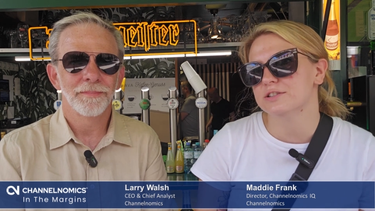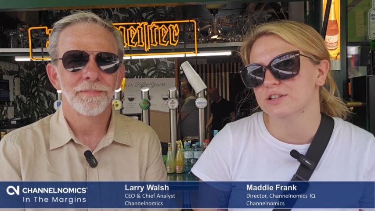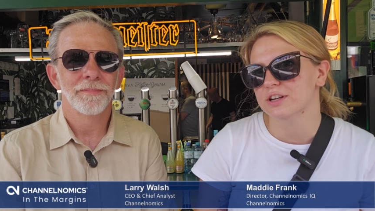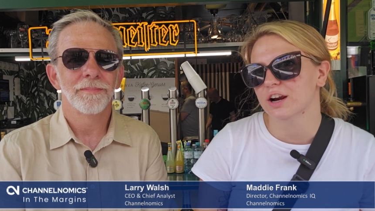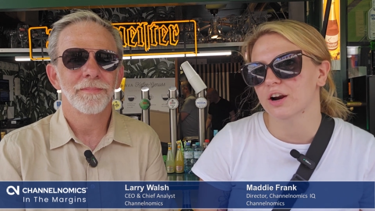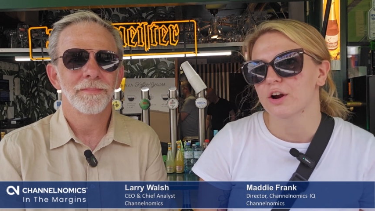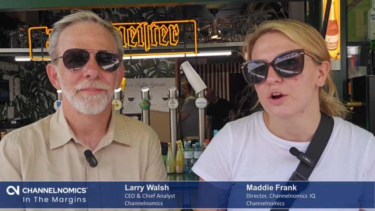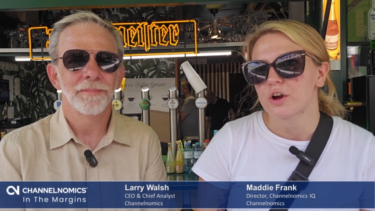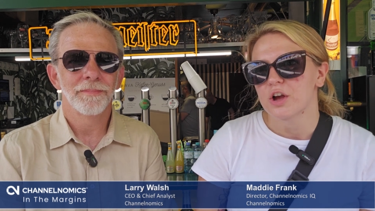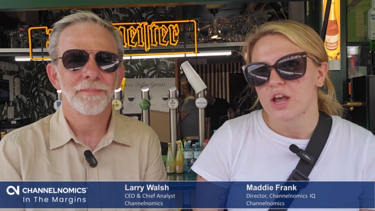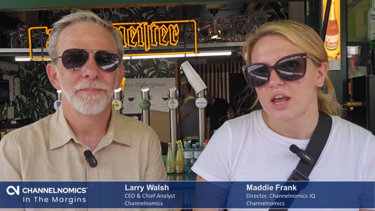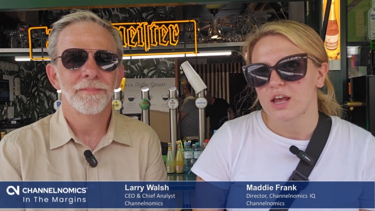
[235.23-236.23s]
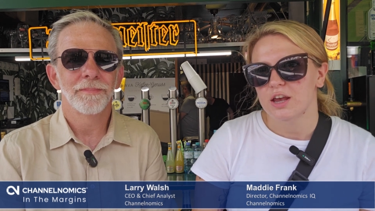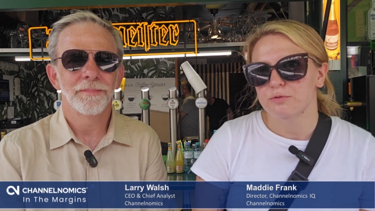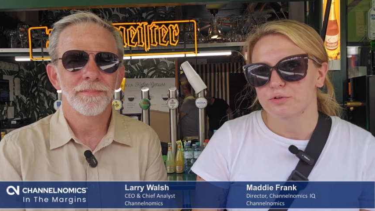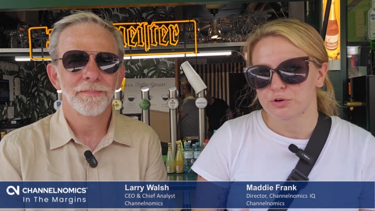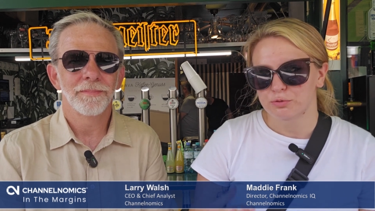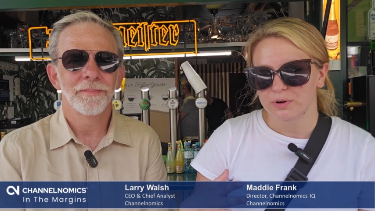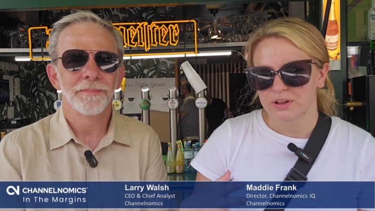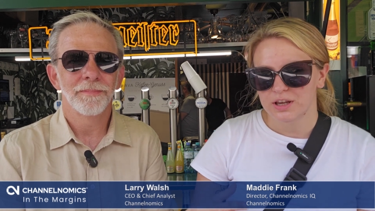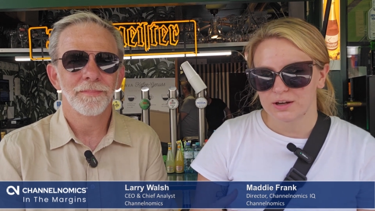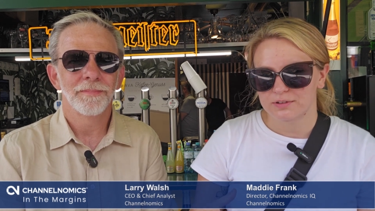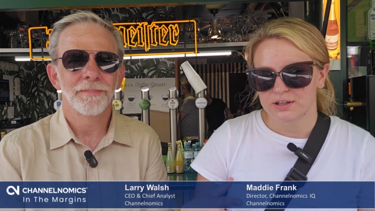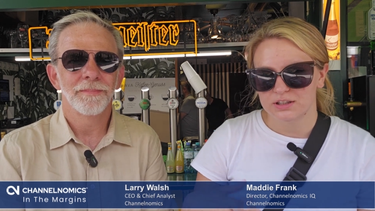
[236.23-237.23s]
Speaker 1: easier it, you really
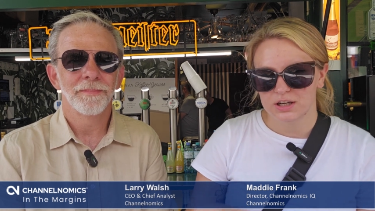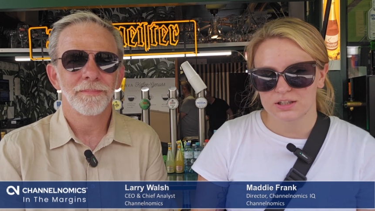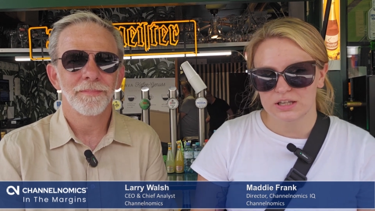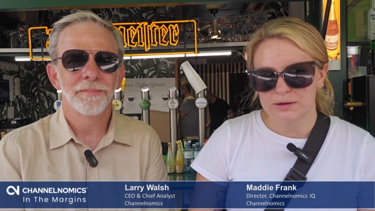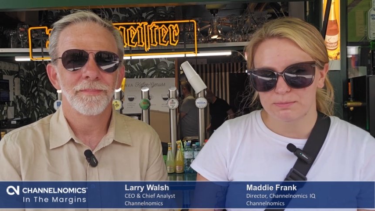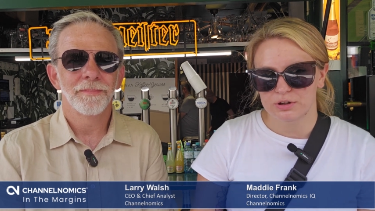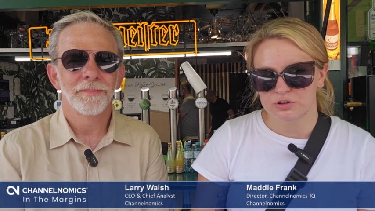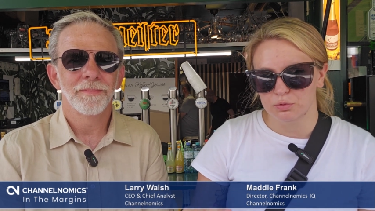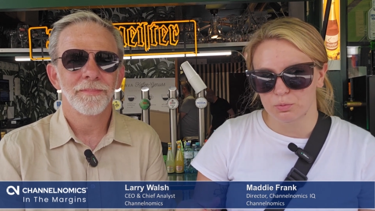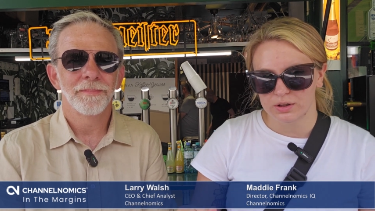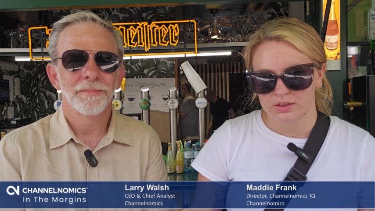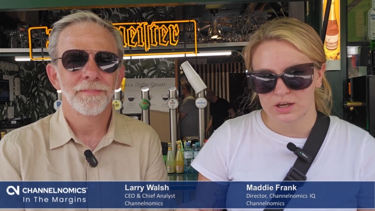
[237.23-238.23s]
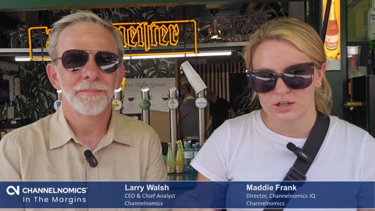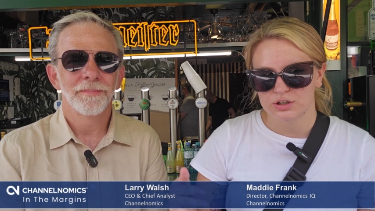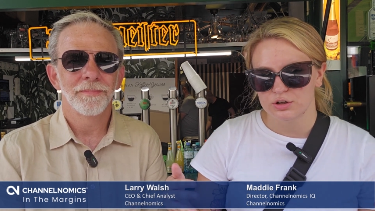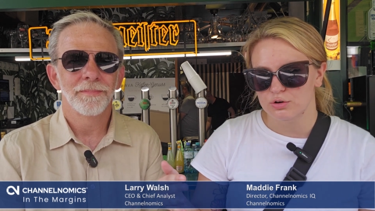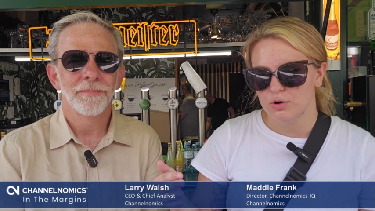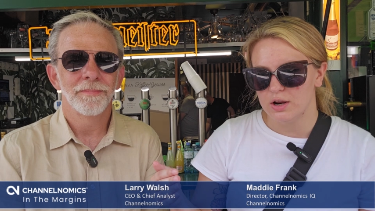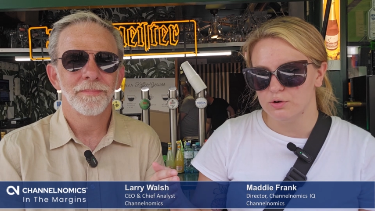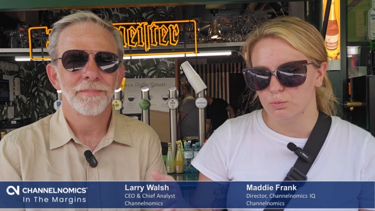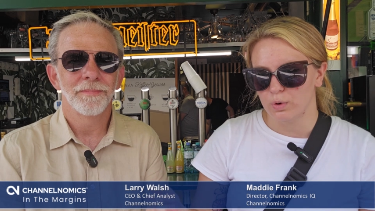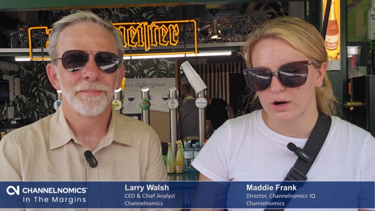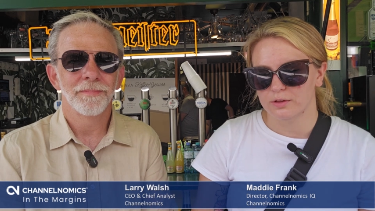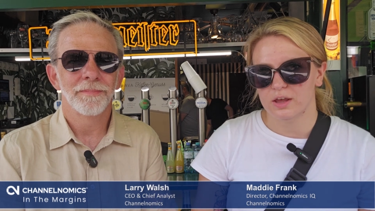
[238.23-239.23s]
have to dig deep into what they do and
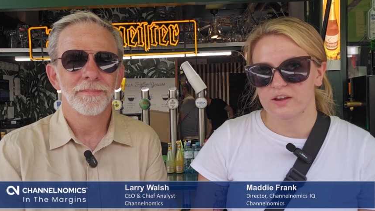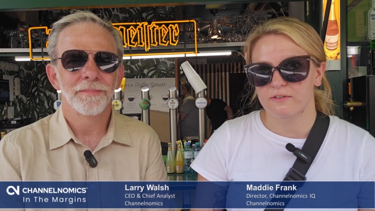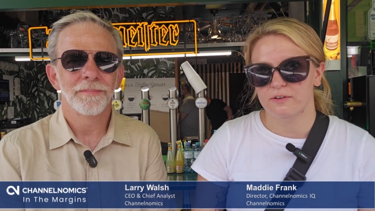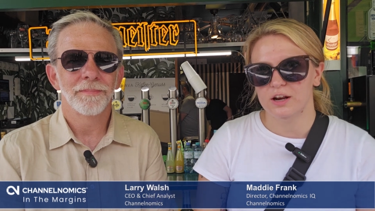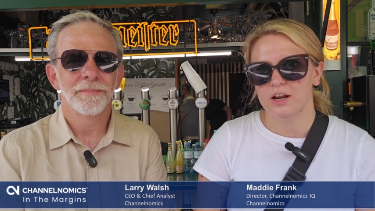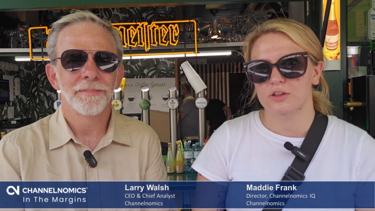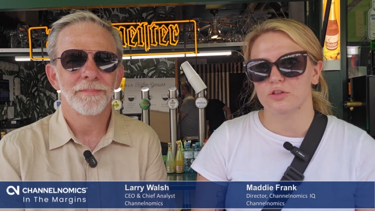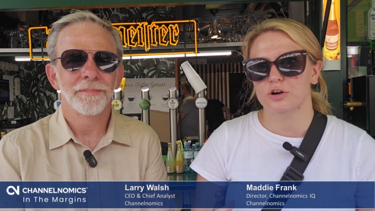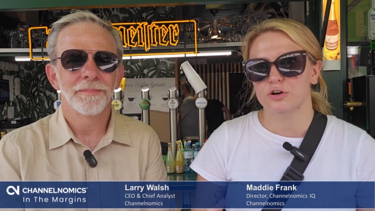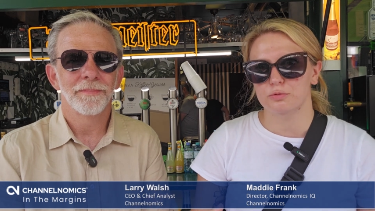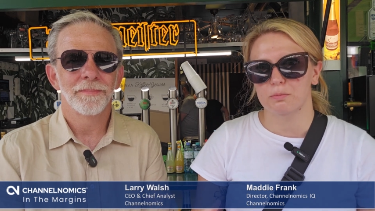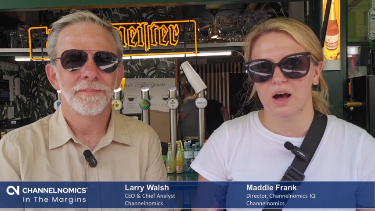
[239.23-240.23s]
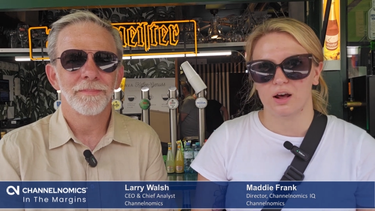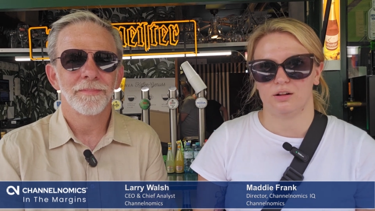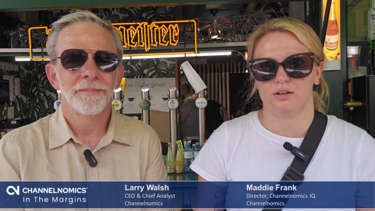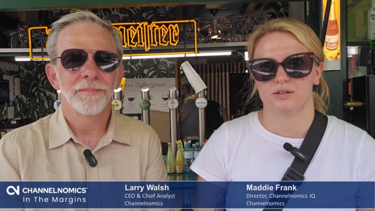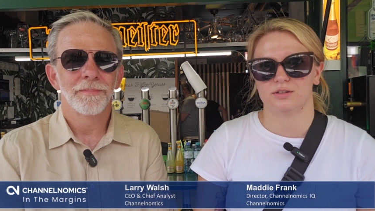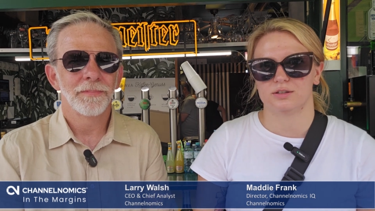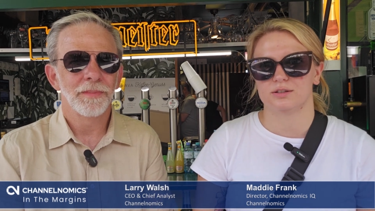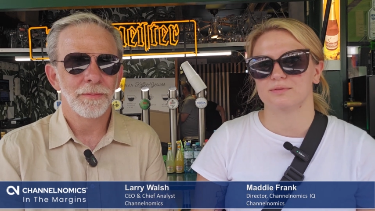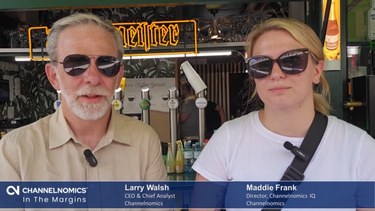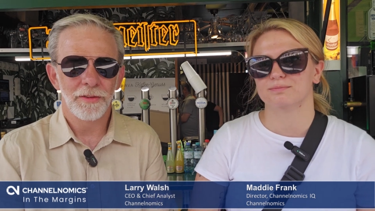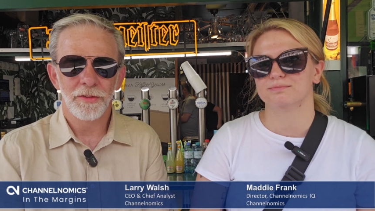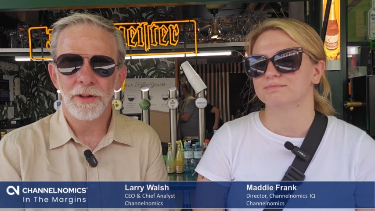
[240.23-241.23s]
where they fit in the new models.
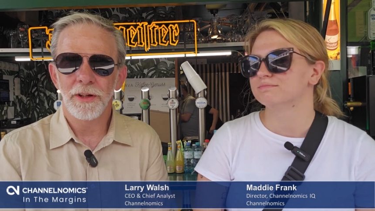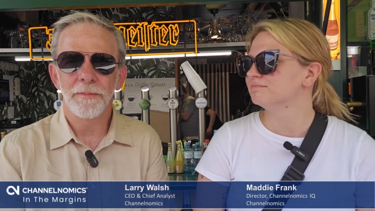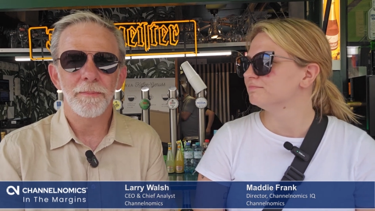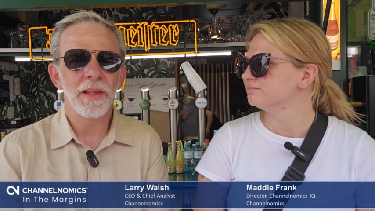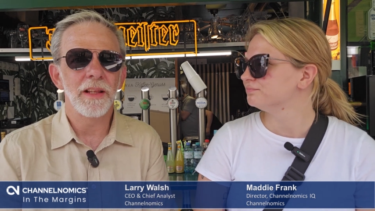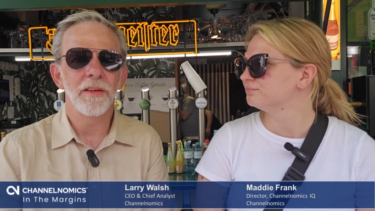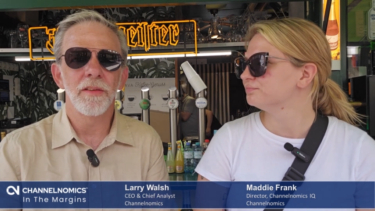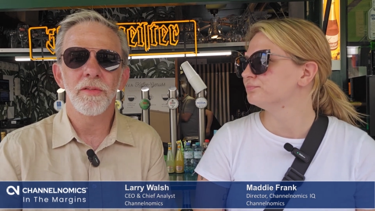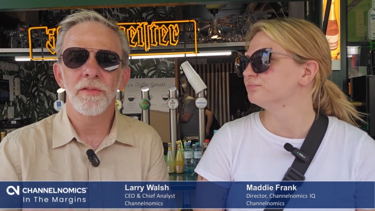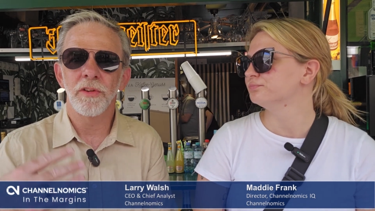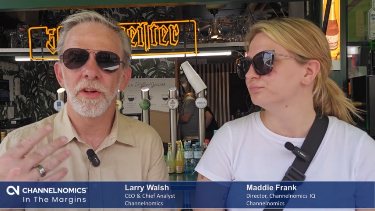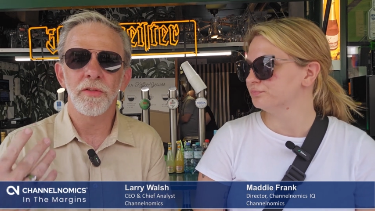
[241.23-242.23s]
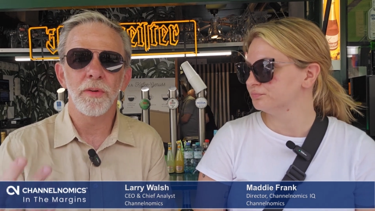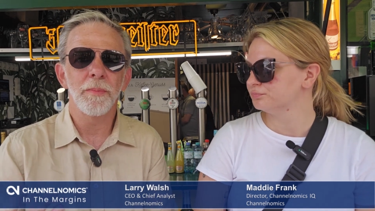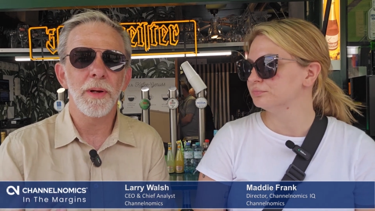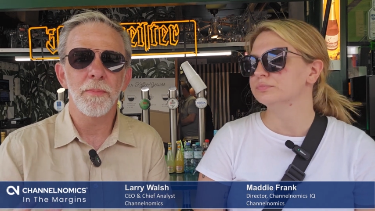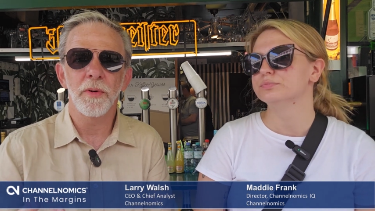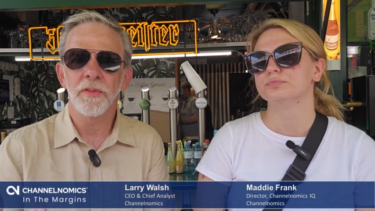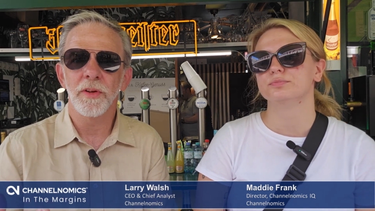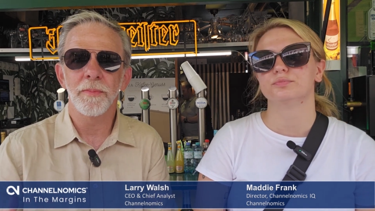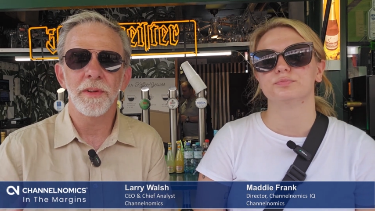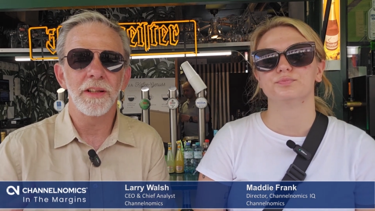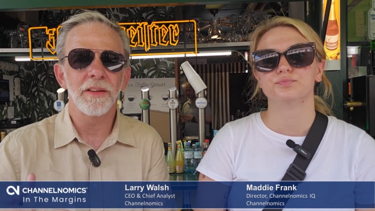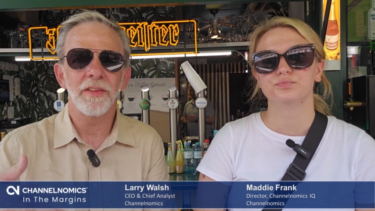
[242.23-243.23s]
Speaker 2: That's right. And just remember
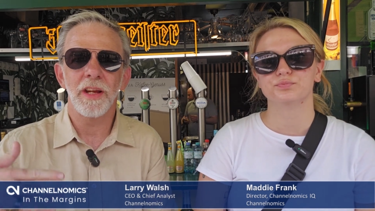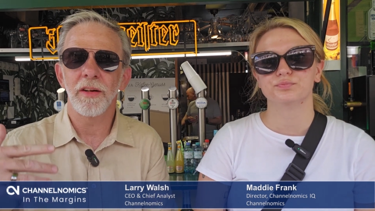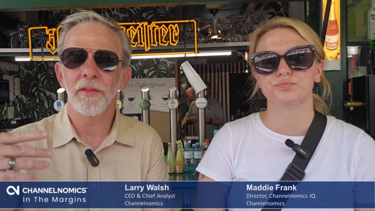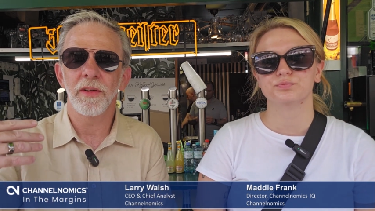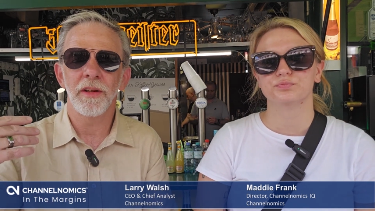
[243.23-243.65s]
something is that